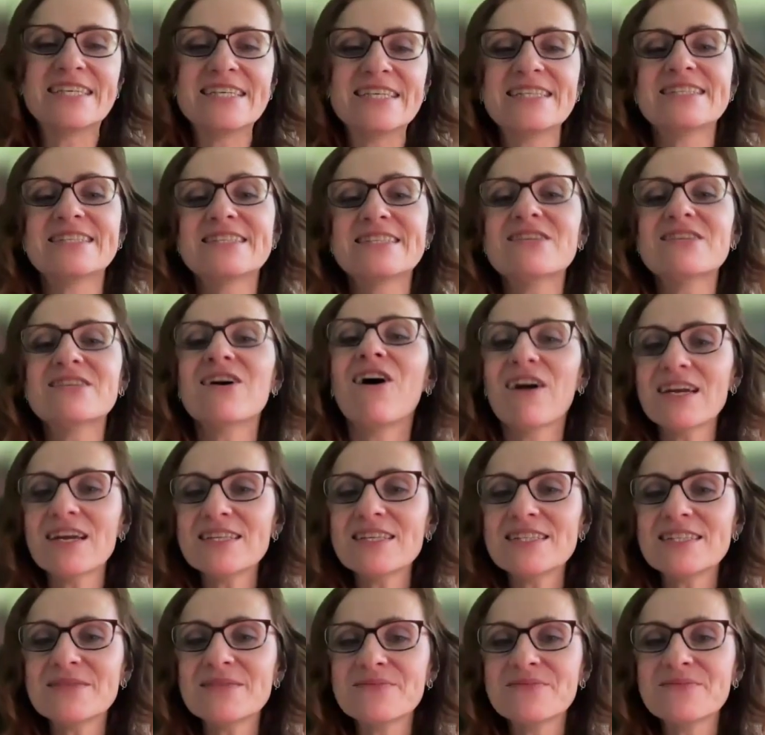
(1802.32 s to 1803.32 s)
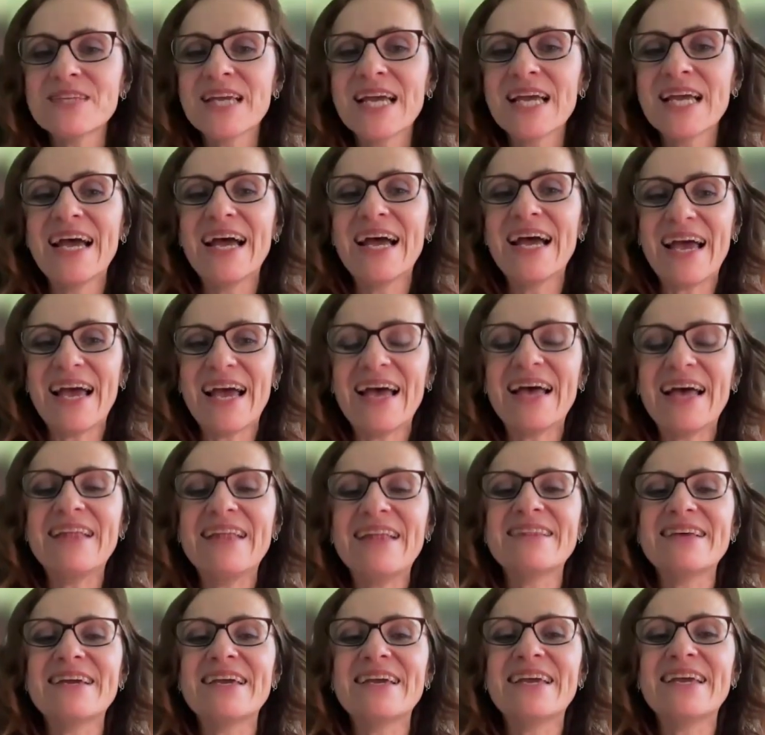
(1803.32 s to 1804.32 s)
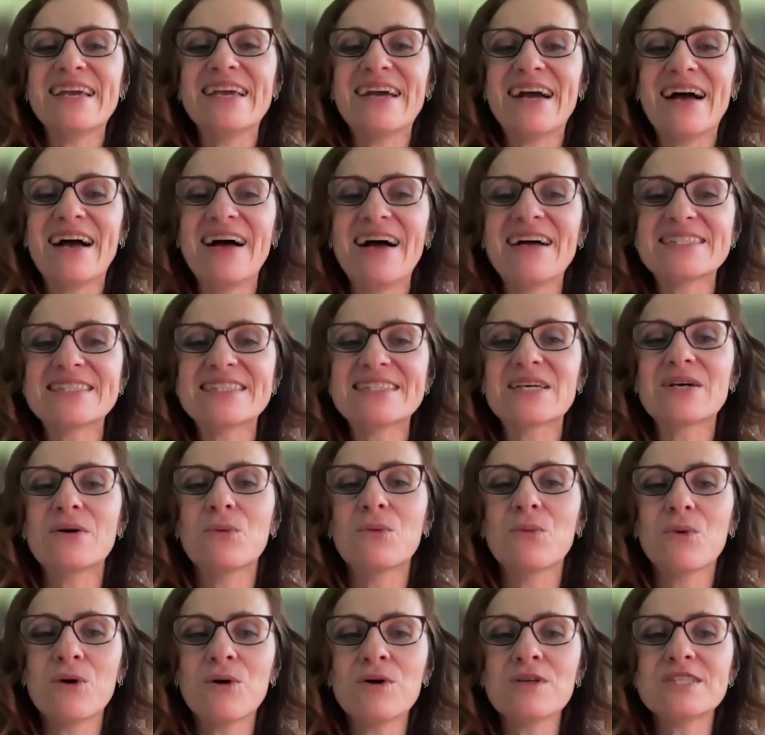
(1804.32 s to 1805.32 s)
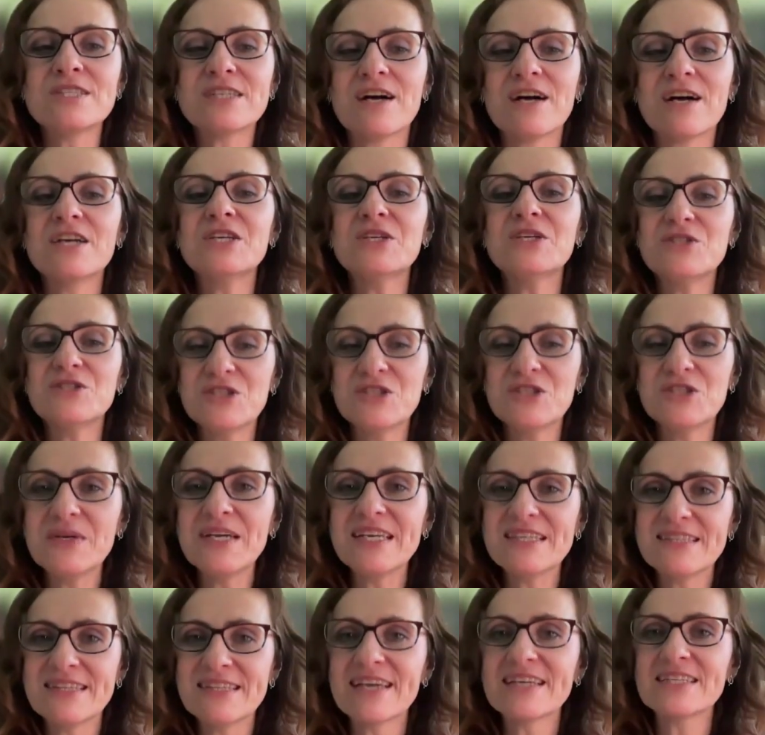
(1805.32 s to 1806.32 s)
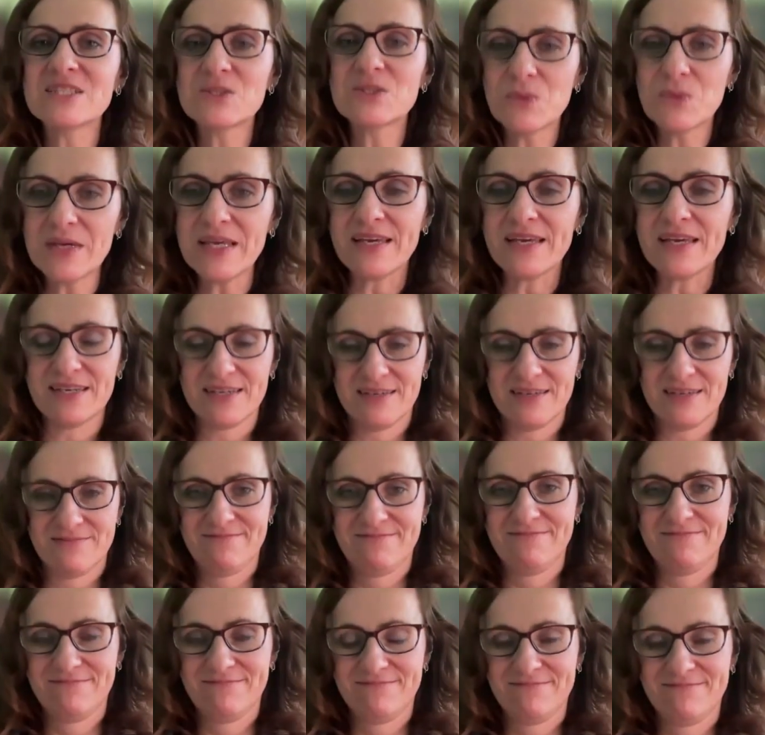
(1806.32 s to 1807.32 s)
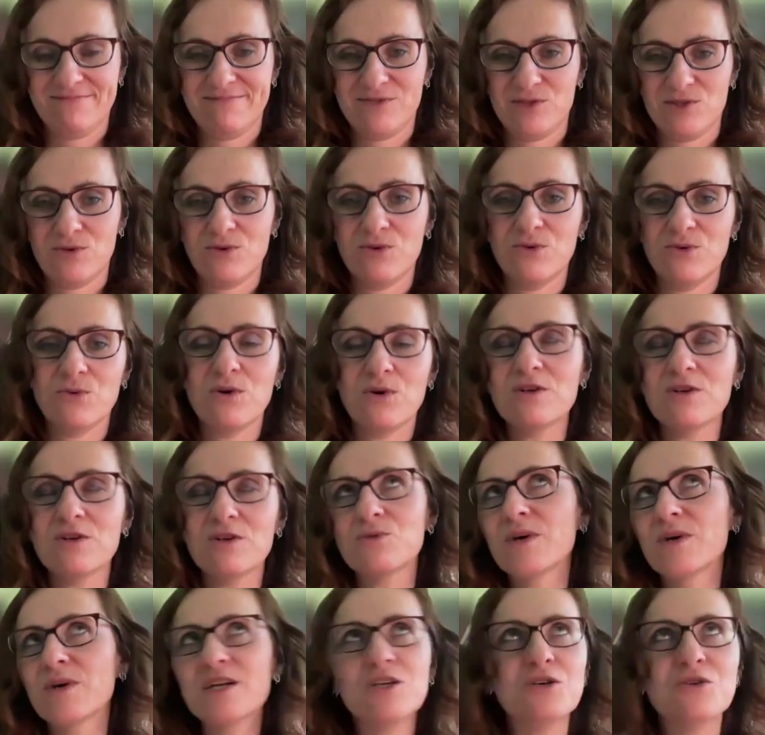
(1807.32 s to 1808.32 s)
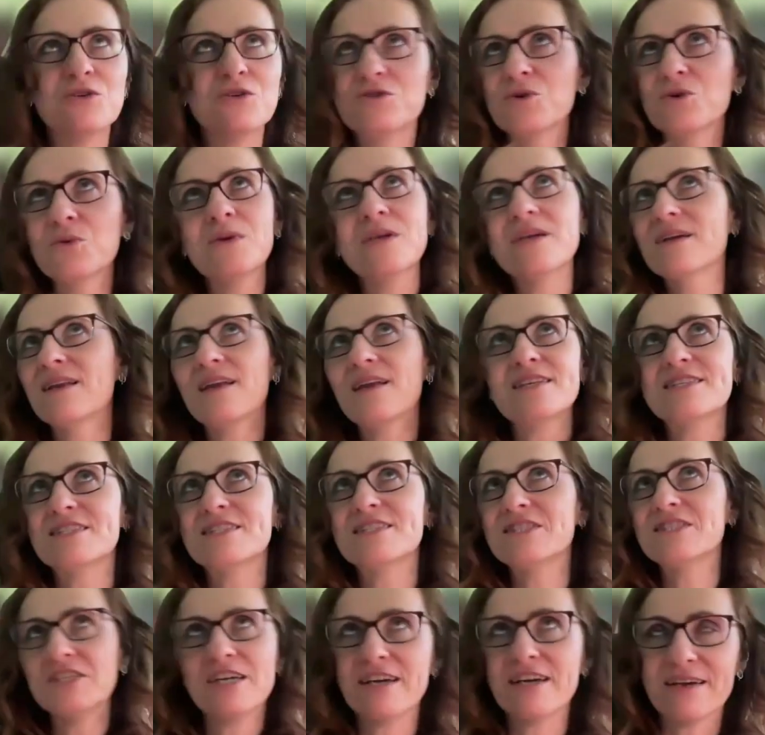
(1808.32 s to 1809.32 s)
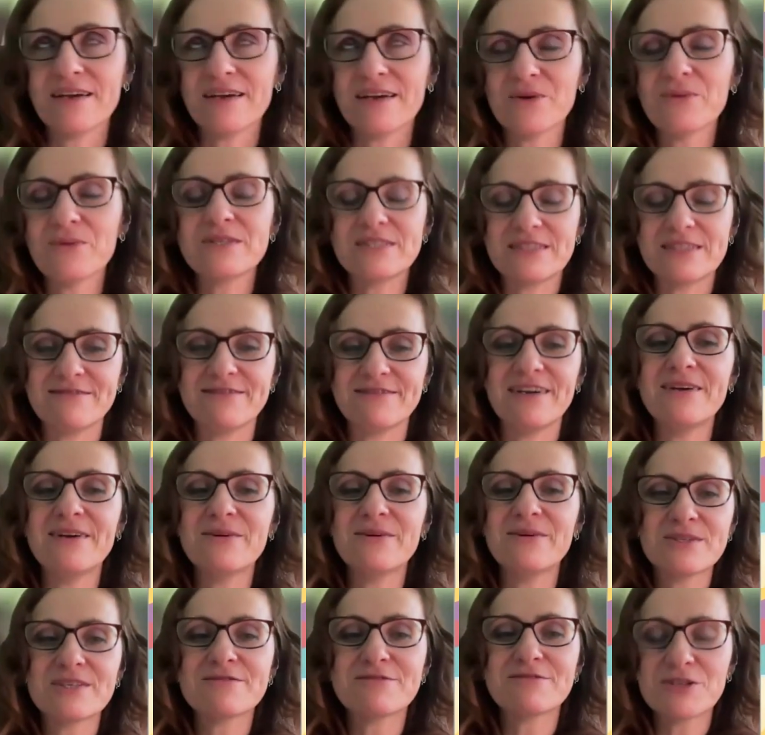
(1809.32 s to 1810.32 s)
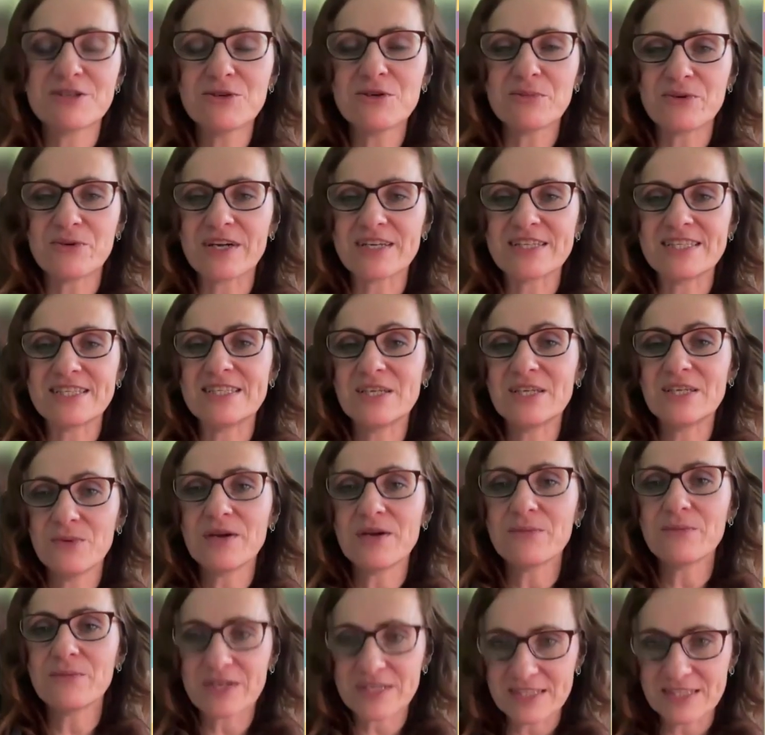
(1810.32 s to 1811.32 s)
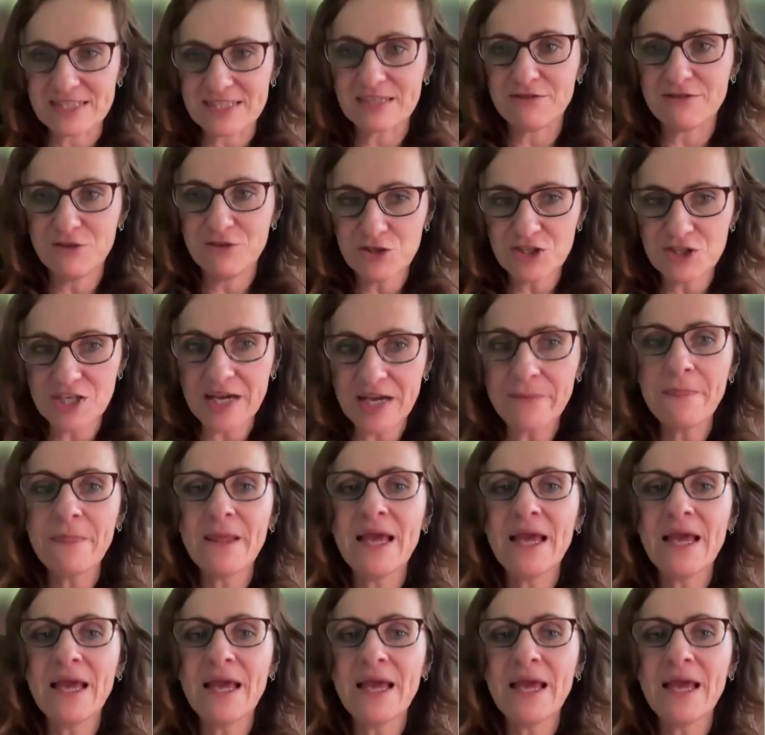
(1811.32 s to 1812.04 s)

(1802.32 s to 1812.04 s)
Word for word: it, starts, and they ask, what are you doing next week? Or what were you doing last year? Or whatever you're practicing. We are practicing future.